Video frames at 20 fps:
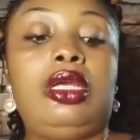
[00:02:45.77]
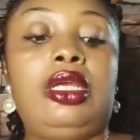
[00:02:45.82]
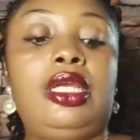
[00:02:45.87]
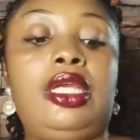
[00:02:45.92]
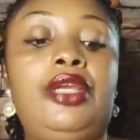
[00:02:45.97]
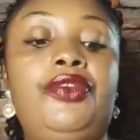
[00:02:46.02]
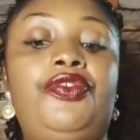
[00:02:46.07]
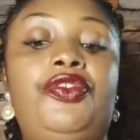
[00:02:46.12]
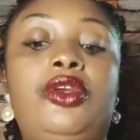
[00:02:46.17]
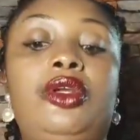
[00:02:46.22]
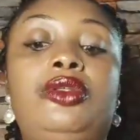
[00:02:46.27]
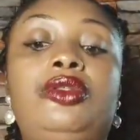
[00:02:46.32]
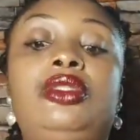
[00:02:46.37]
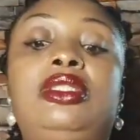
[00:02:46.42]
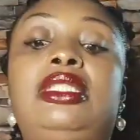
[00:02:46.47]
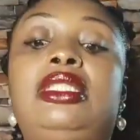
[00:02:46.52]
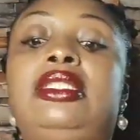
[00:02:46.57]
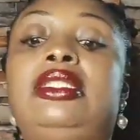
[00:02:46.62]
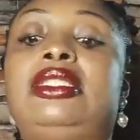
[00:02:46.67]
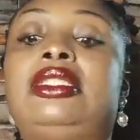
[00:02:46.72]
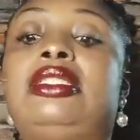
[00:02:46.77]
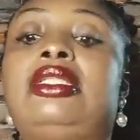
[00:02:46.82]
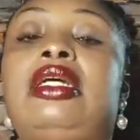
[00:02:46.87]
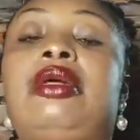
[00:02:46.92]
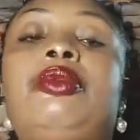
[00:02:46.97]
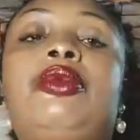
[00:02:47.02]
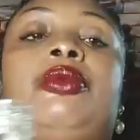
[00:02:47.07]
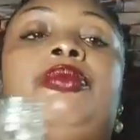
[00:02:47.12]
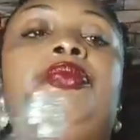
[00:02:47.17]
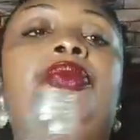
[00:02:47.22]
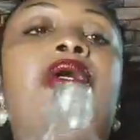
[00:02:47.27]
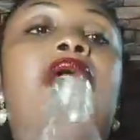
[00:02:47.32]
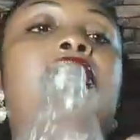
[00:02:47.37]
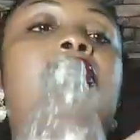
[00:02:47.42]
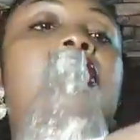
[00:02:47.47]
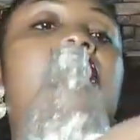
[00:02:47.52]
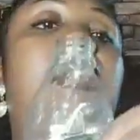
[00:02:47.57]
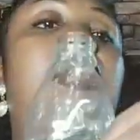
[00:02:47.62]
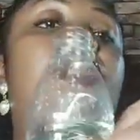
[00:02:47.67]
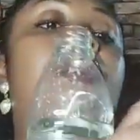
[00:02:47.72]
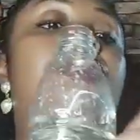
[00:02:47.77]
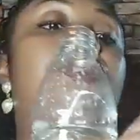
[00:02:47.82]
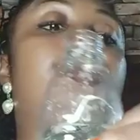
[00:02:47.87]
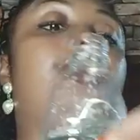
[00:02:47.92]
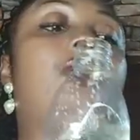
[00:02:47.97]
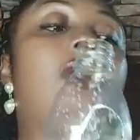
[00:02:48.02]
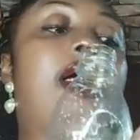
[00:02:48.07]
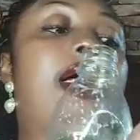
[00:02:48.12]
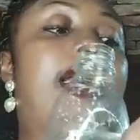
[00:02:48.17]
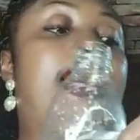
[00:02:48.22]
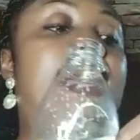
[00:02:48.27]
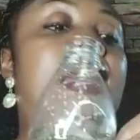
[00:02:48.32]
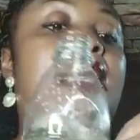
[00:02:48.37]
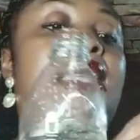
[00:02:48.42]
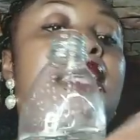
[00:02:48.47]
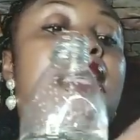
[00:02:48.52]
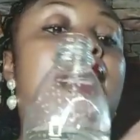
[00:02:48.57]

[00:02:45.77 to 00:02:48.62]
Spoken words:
If you're using cinnamon powder, you go ahead and